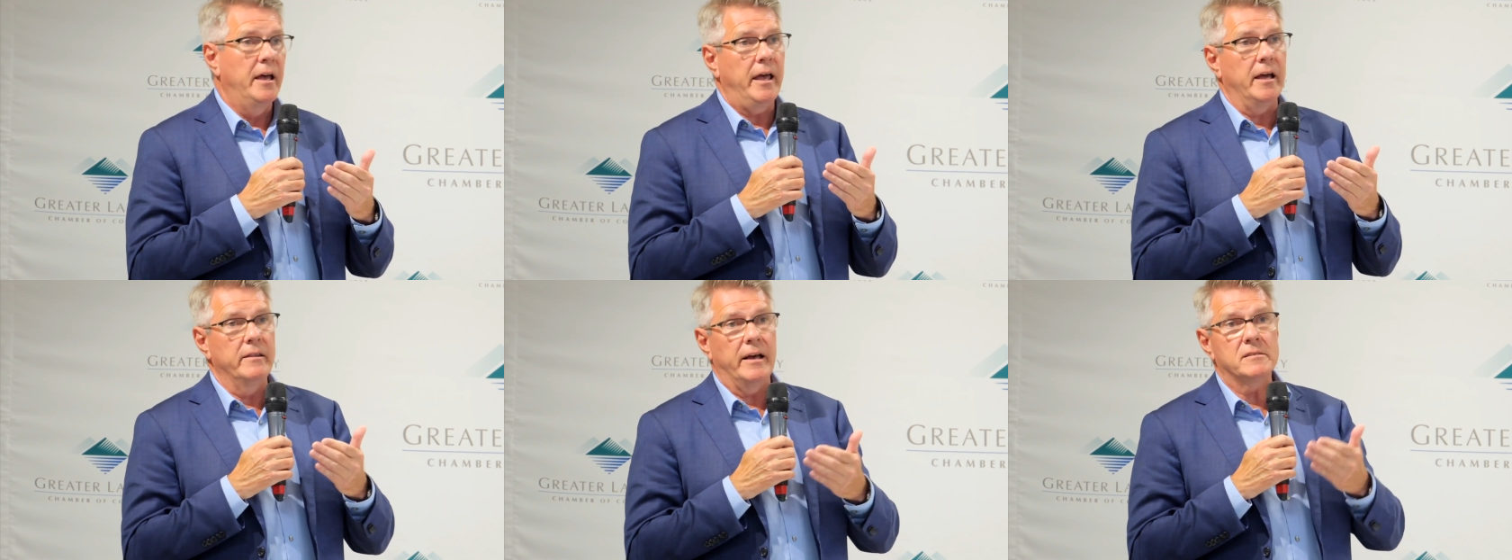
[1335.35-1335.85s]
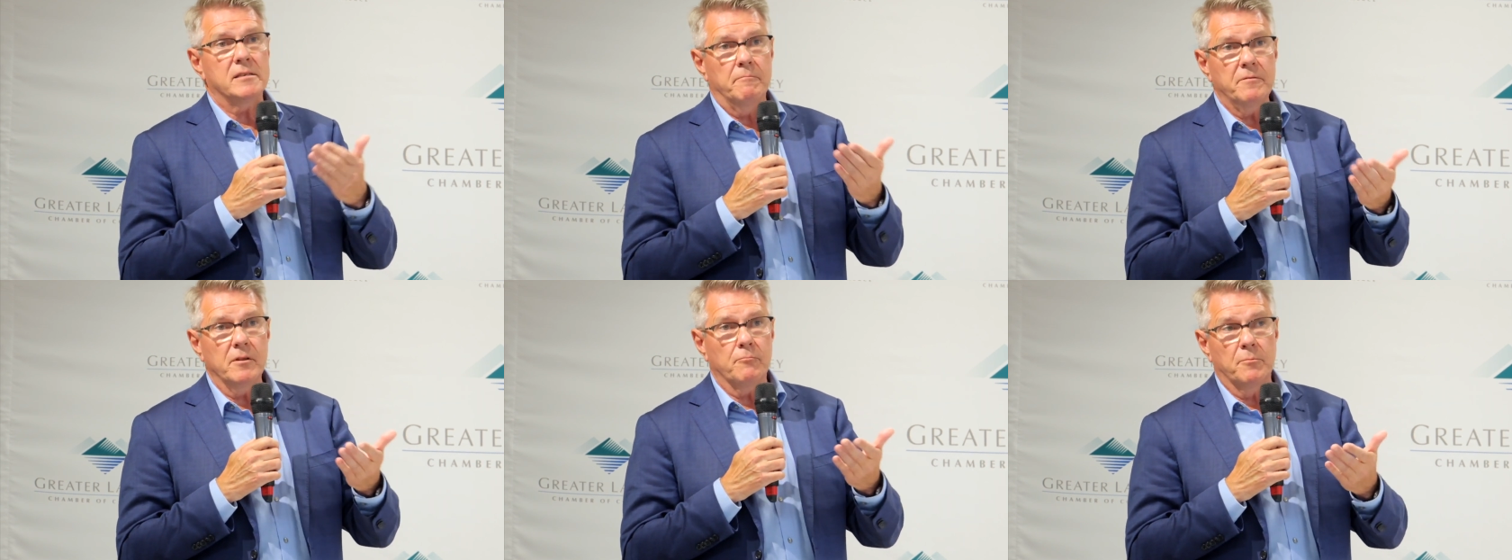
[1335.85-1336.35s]
And that's
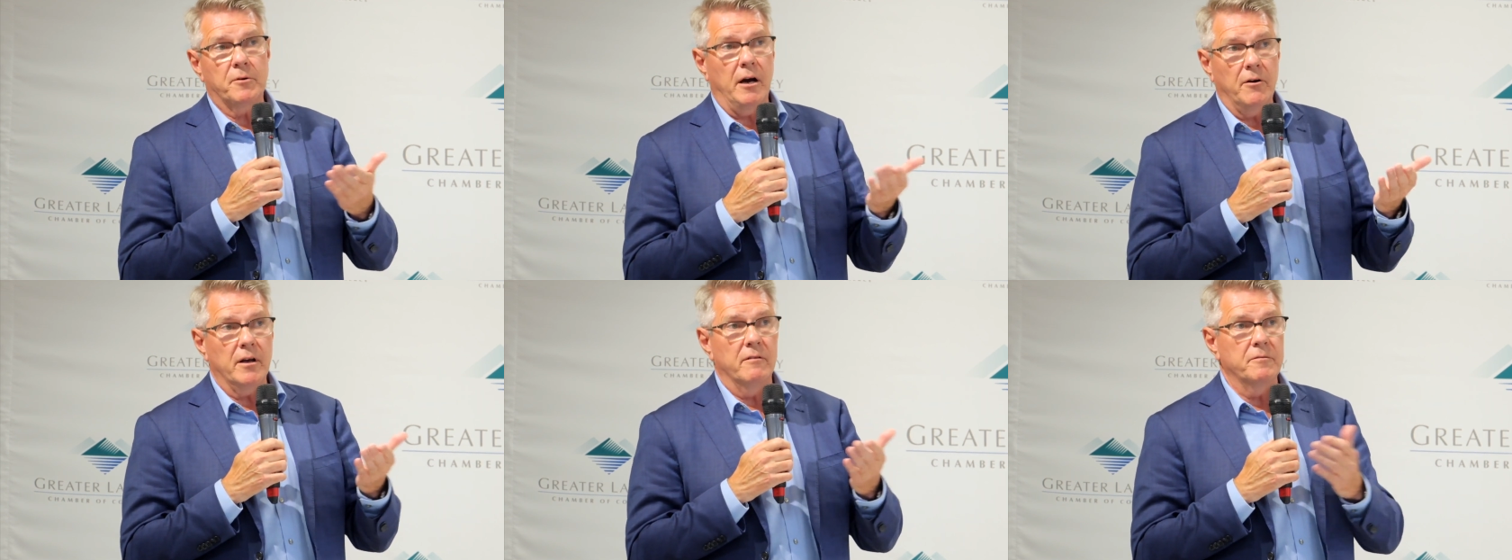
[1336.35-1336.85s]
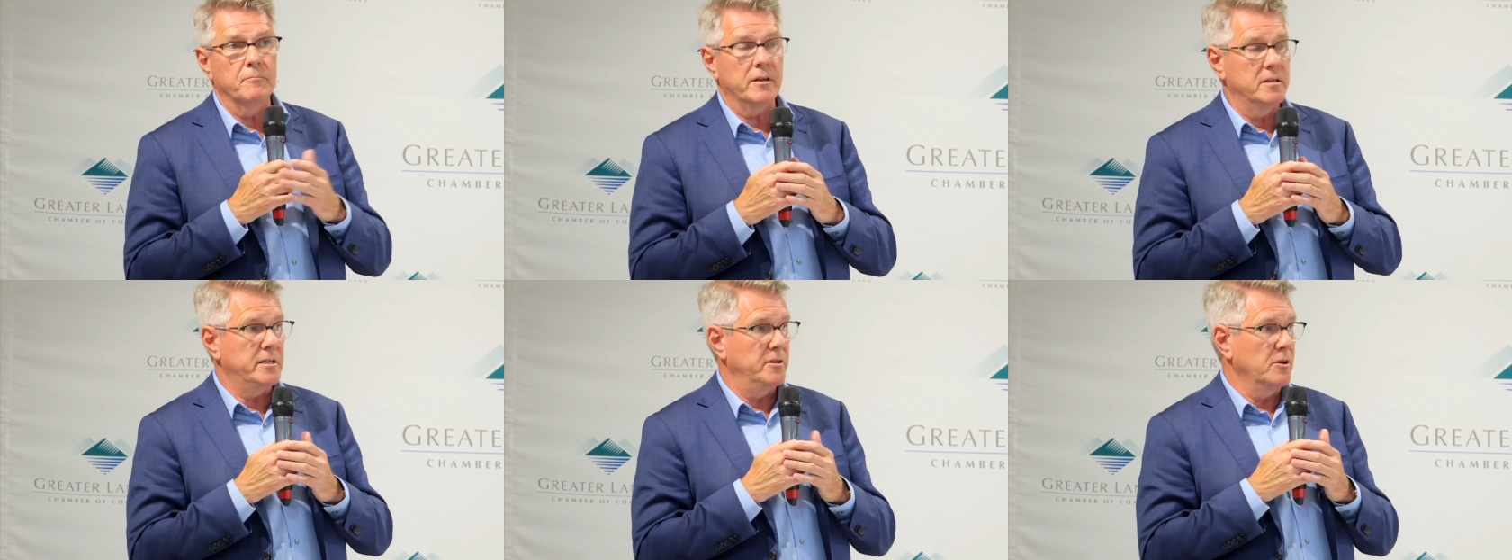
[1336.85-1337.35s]
something that we're proud of and we'll
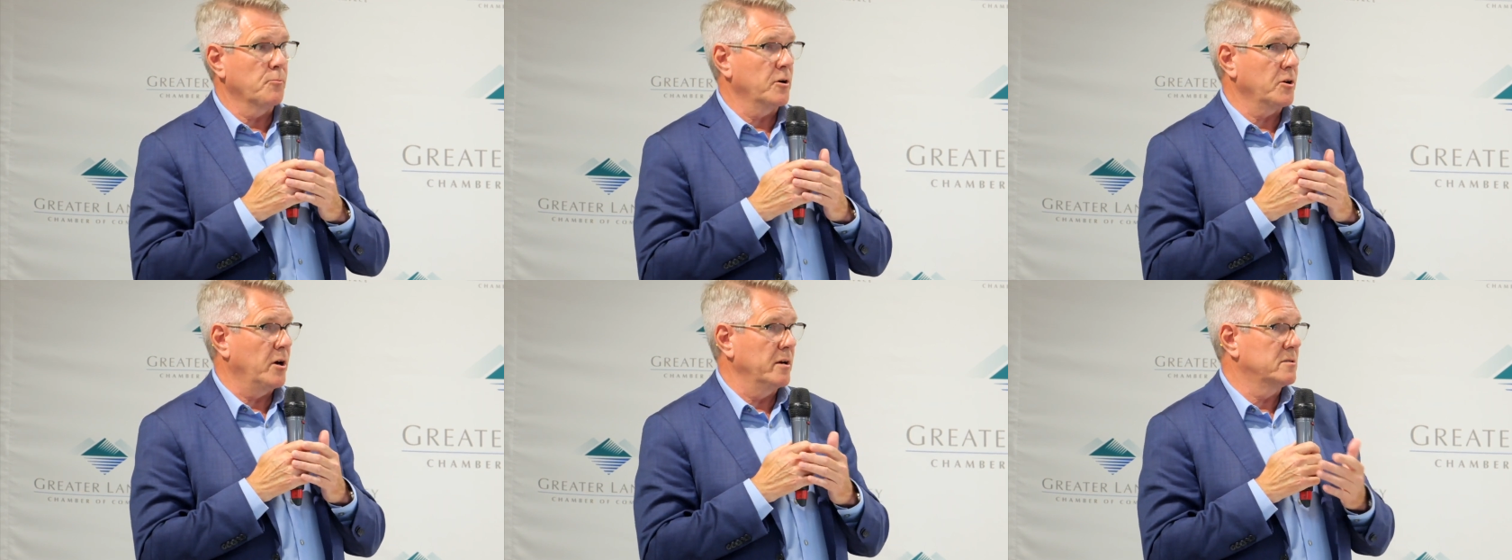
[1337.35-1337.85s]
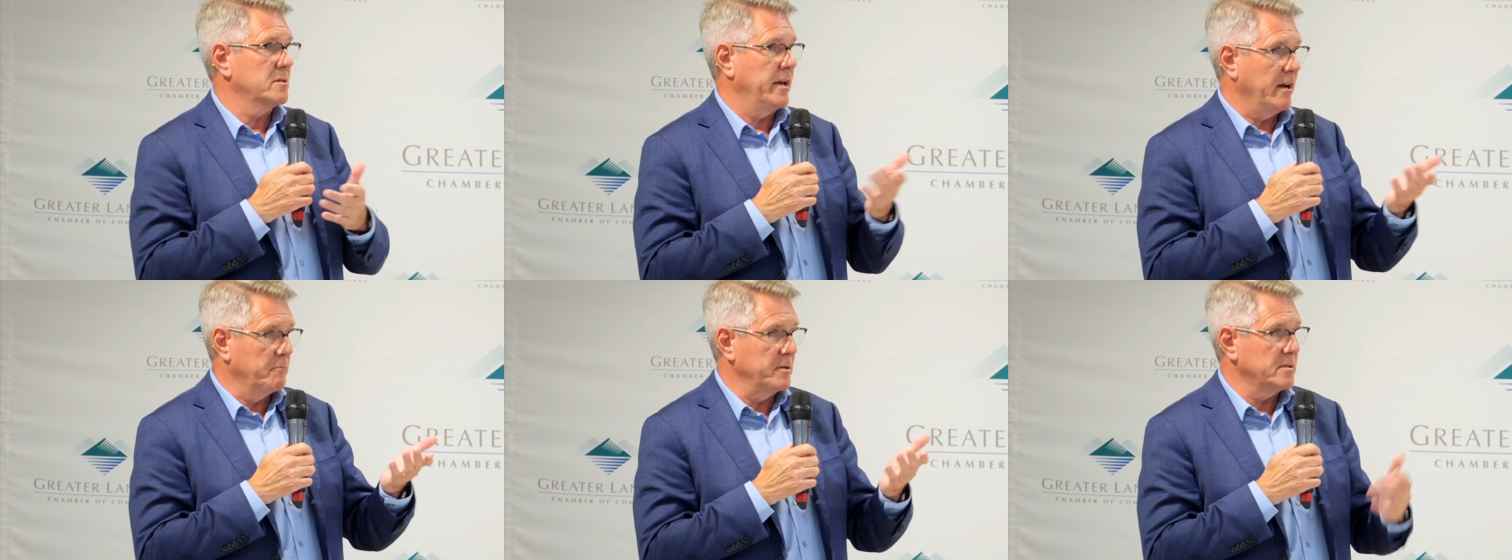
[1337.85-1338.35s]
continue to work on to
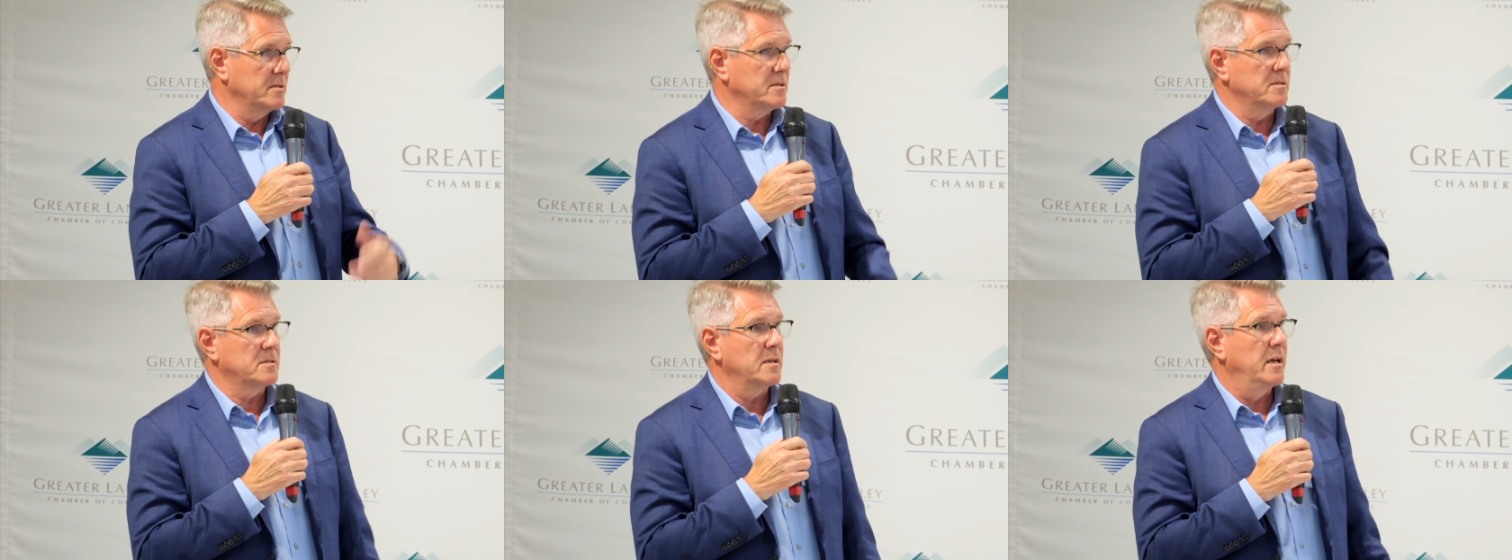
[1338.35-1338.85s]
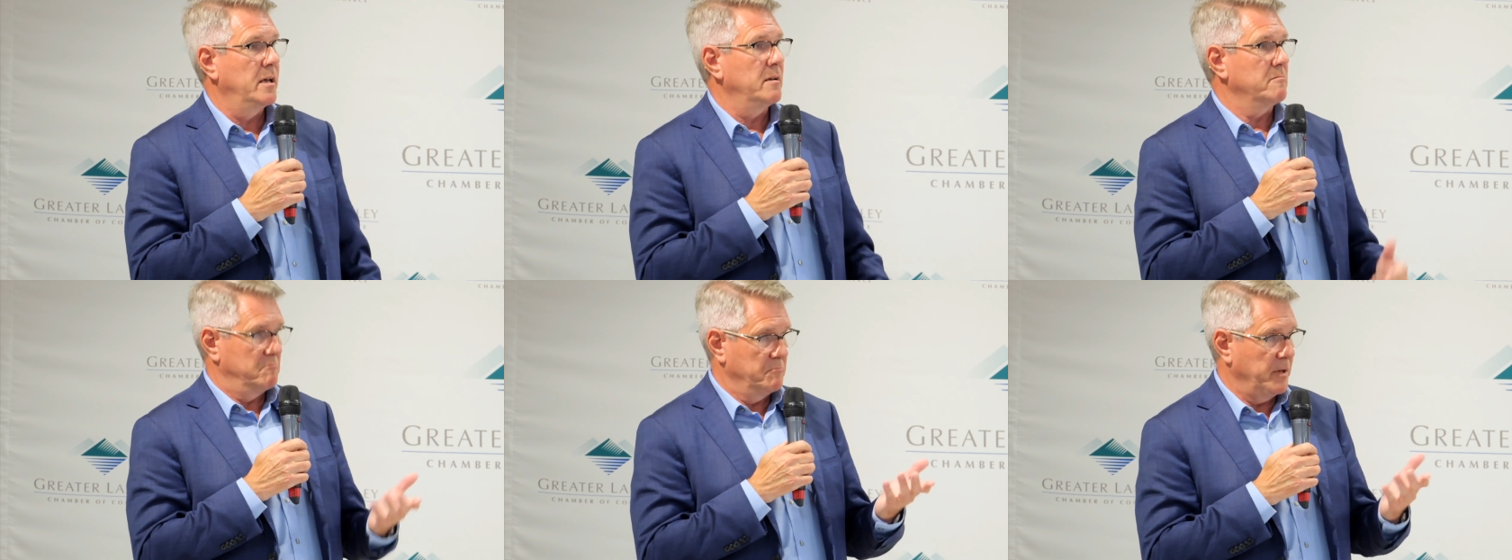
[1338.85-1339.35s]
have businesses
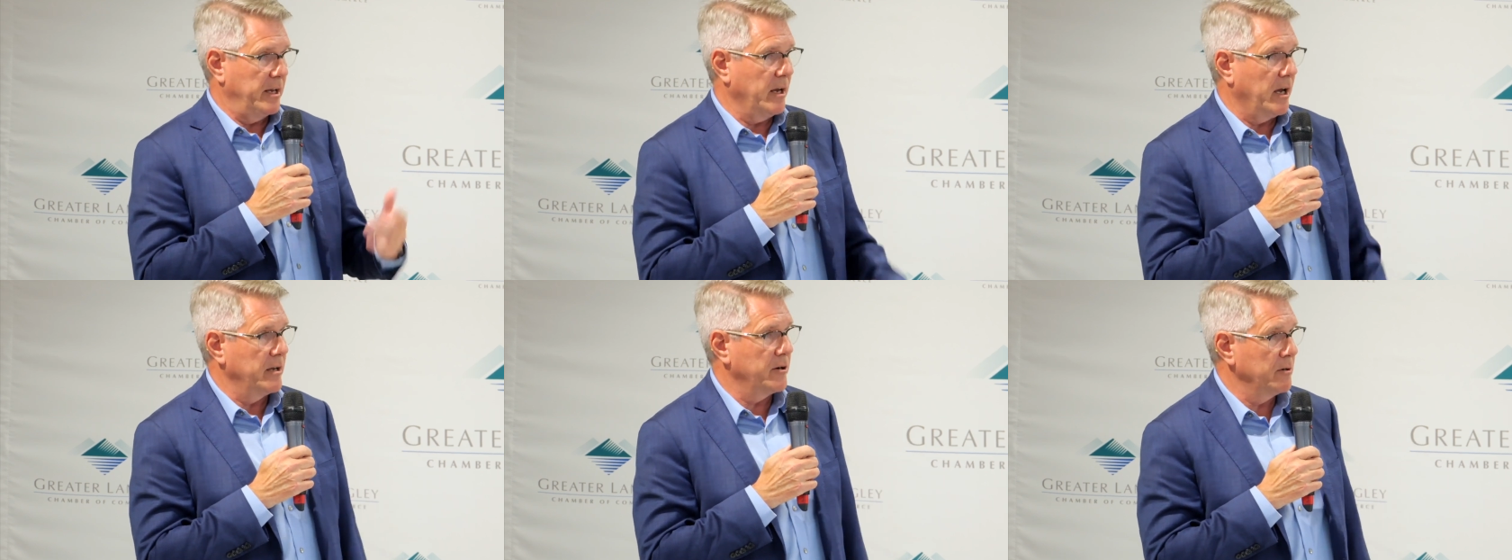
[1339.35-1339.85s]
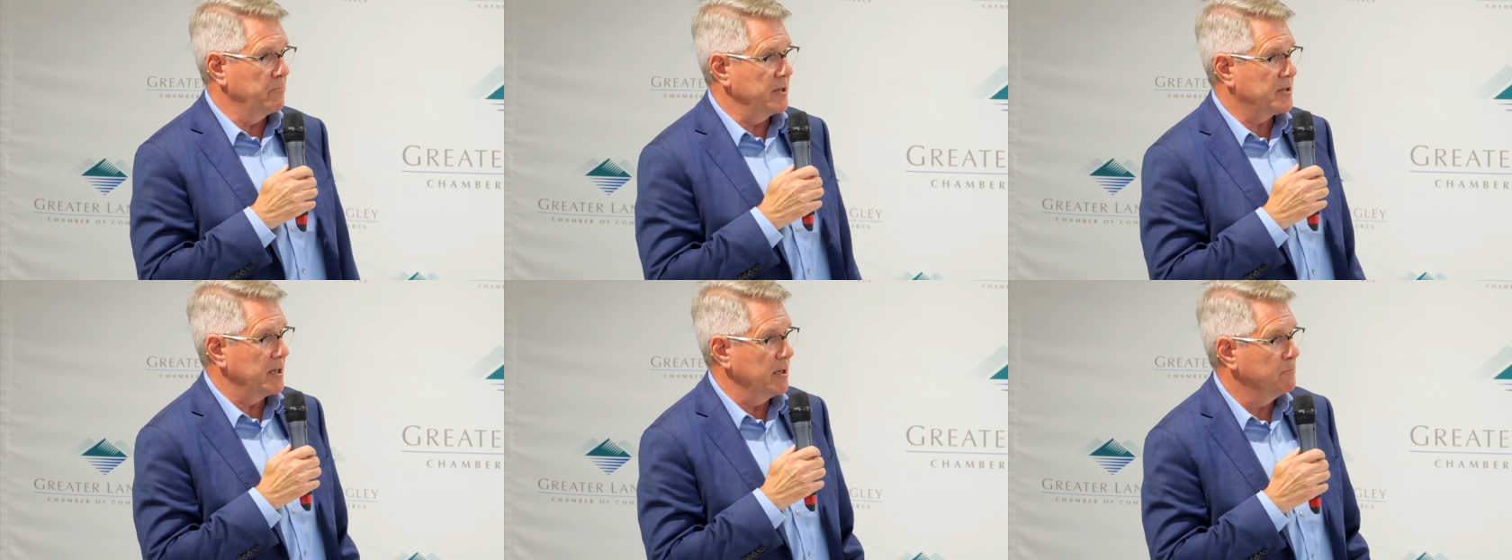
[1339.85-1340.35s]
here in
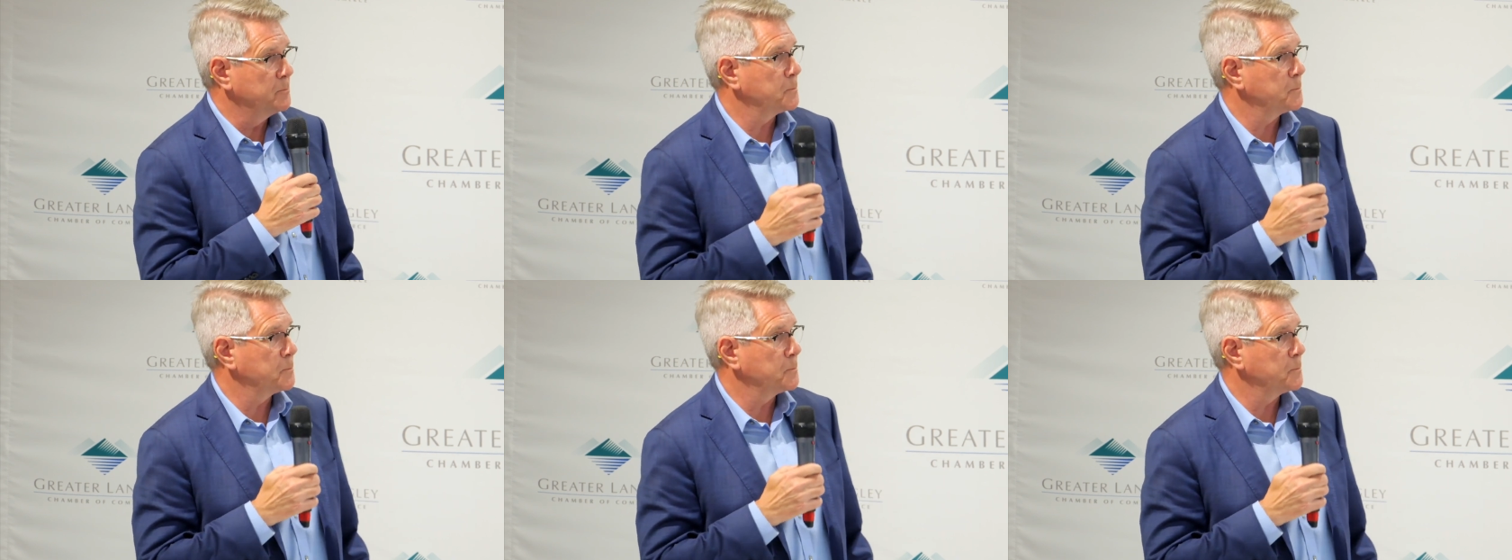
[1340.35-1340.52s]
BC.